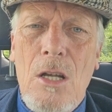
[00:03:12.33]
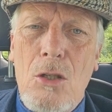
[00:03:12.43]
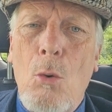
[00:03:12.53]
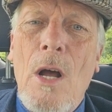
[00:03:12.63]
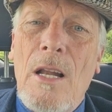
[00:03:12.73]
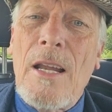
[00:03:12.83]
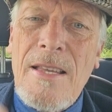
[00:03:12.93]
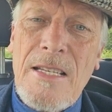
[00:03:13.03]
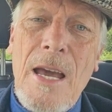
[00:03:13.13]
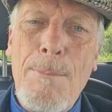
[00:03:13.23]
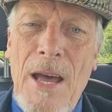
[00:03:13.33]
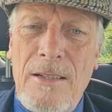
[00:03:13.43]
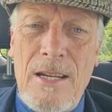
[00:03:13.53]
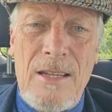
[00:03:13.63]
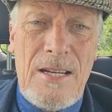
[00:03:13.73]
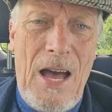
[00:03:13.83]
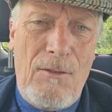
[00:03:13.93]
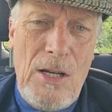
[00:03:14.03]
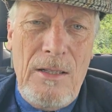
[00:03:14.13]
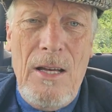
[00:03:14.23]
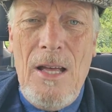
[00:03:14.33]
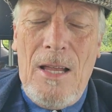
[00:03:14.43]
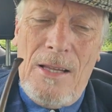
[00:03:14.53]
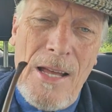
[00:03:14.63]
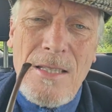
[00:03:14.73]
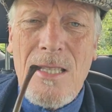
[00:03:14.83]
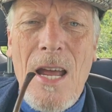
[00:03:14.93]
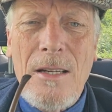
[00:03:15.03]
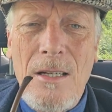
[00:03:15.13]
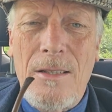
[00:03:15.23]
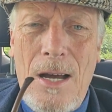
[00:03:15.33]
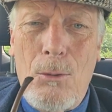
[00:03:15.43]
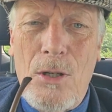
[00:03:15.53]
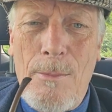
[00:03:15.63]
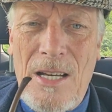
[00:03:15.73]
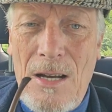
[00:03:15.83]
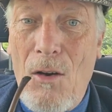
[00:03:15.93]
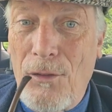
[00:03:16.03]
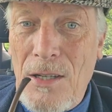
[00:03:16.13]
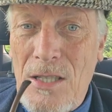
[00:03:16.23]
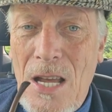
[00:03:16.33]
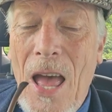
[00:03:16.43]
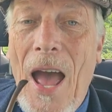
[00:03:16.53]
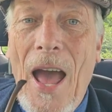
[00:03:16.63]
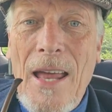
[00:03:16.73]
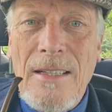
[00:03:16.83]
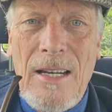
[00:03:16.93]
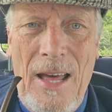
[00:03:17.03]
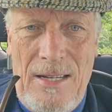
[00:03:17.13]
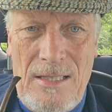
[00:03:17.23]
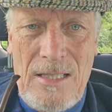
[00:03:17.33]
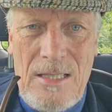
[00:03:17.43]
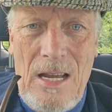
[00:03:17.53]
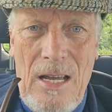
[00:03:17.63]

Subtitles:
So let's get back to the tavern, let's settle down in my office, and let's